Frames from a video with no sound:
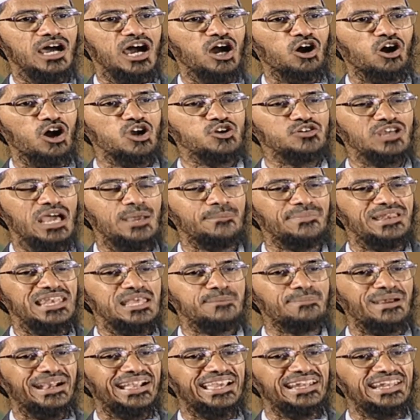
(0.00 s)
according to
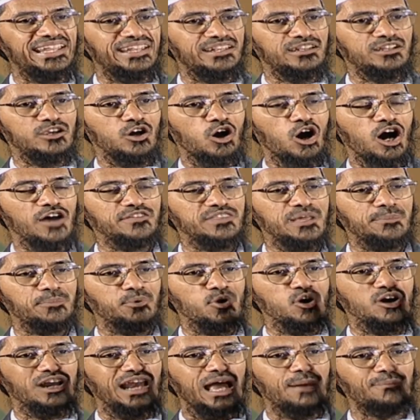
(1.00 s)
Emily Beckenin, on the
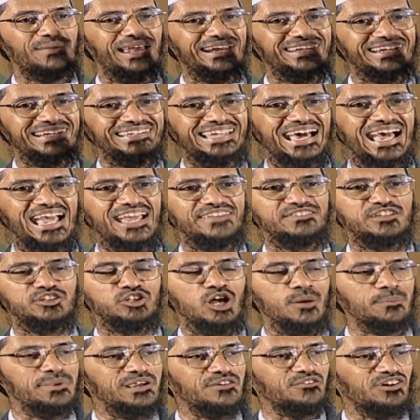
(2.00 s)
program Let Her Die, the
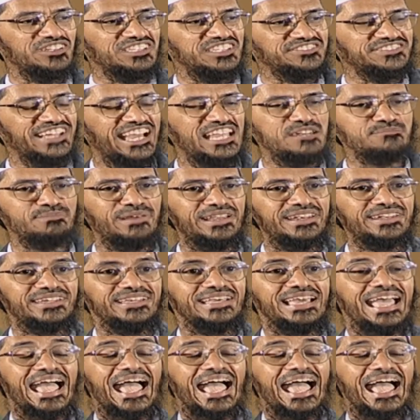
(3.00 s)
topic was assignment.